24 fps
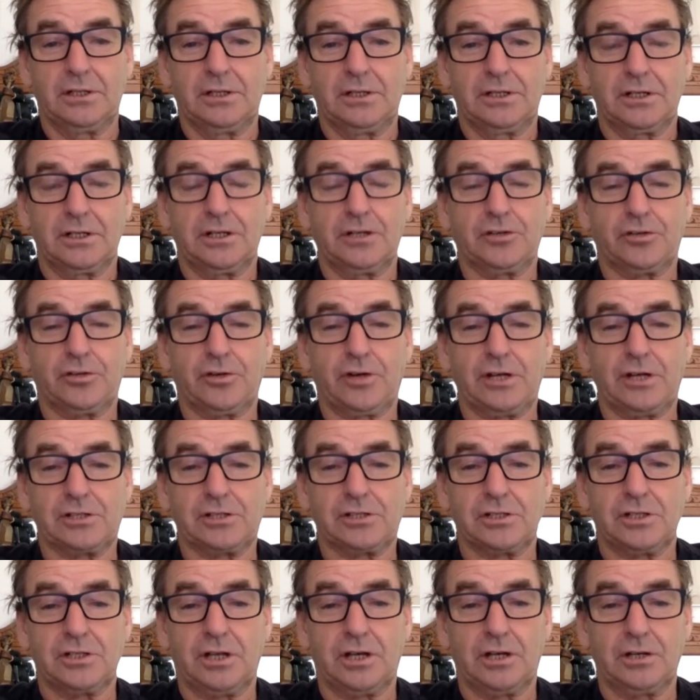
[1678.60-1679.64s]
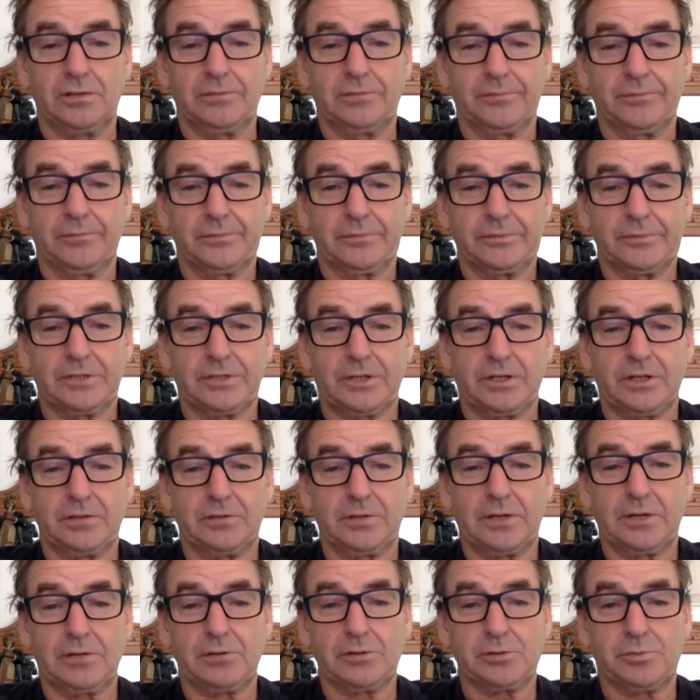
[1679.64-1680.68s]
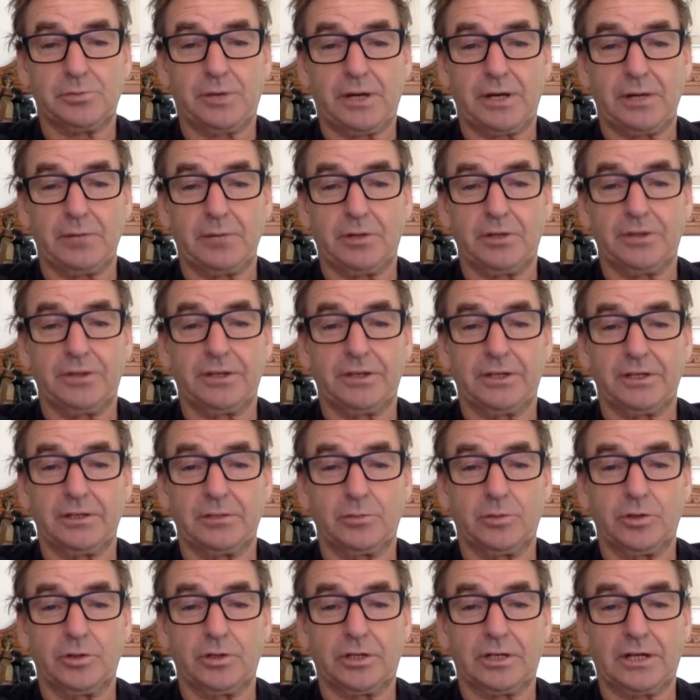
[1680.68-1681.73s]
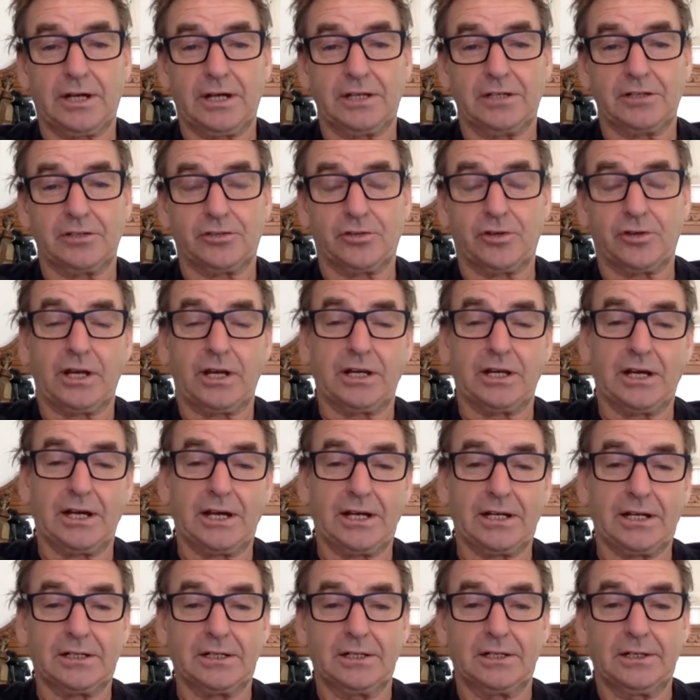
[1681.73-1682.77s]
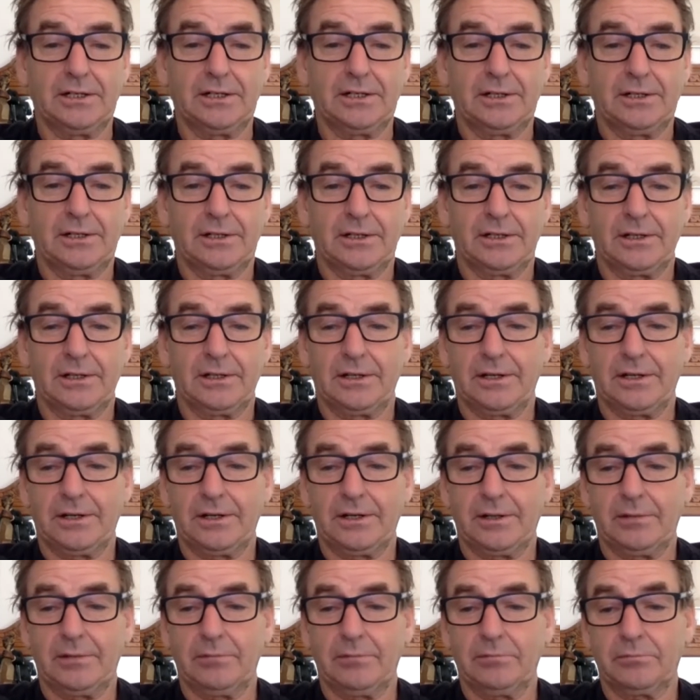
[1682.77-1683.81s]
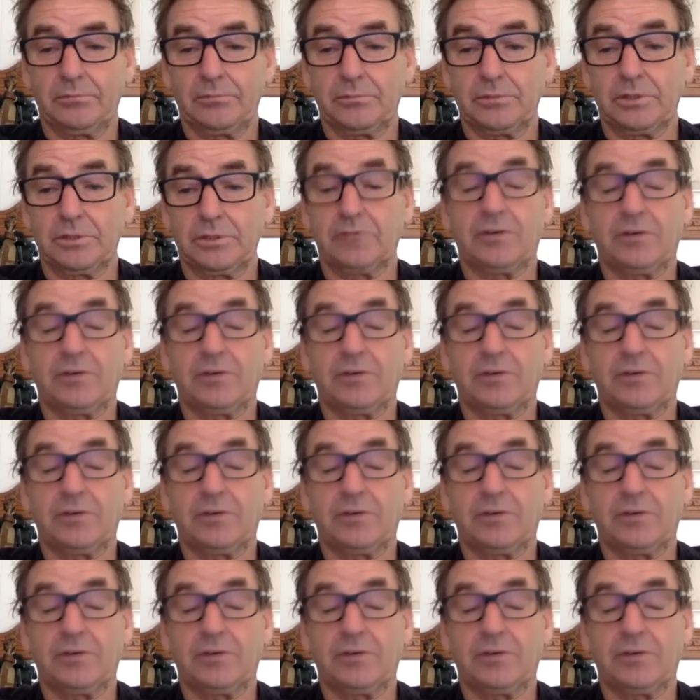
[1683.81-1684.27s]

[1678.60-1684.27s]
don't train slow. So that was part of my thing. You work hard, you train hard, you live